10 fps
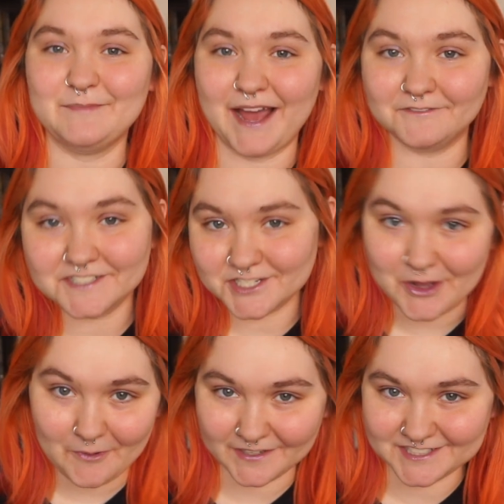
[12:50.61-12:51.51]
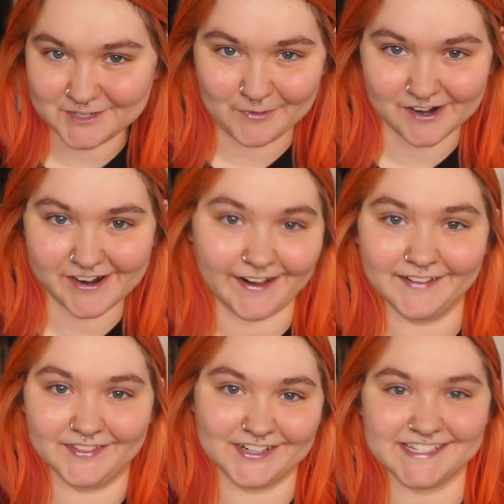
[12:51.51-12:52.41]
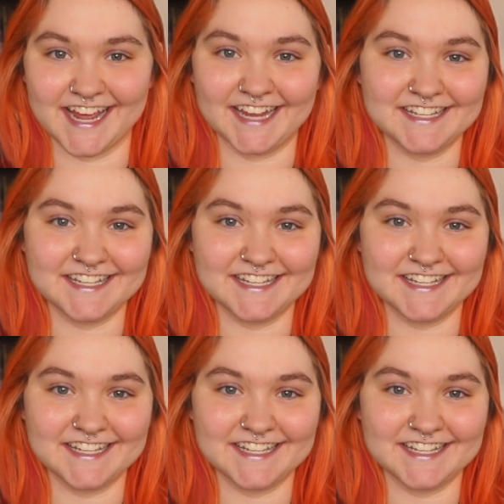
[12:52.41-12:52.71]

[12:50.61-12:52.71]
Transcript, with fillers: having to go into work on Thursday.